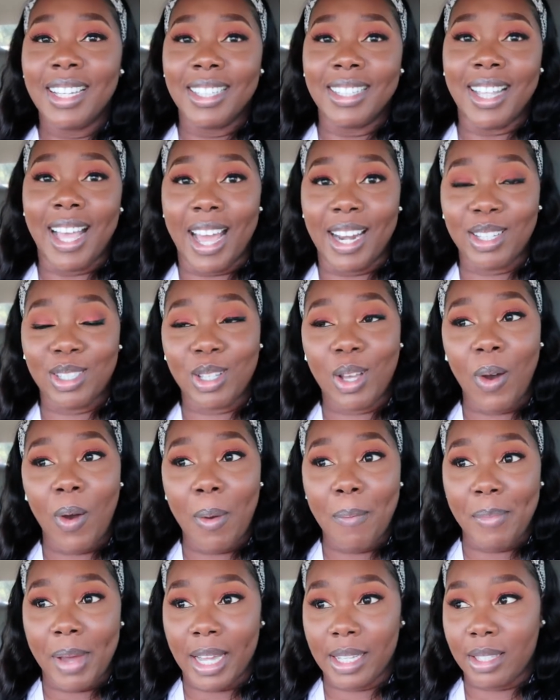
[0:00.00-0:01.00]
that is
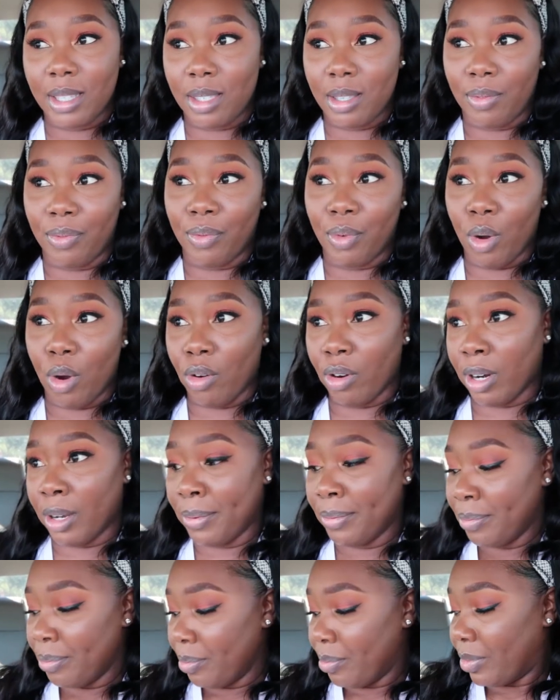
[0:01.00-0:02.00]
going back to
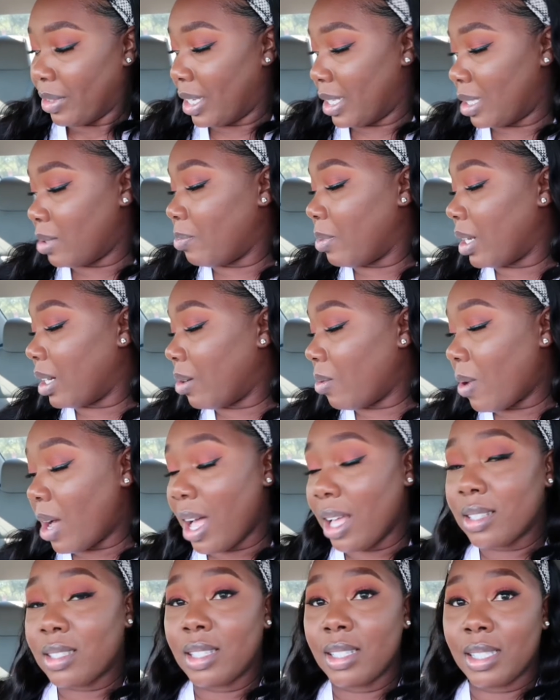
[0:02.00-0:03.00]
Sephora. It's been a
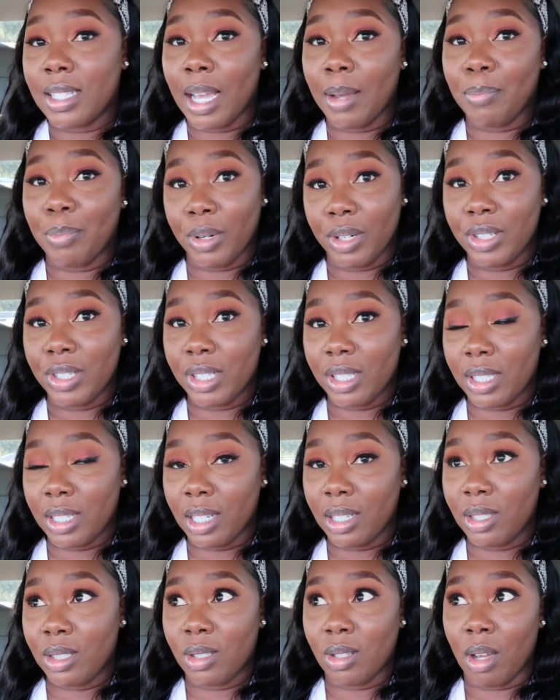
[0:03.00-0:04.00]
while since I purchased it,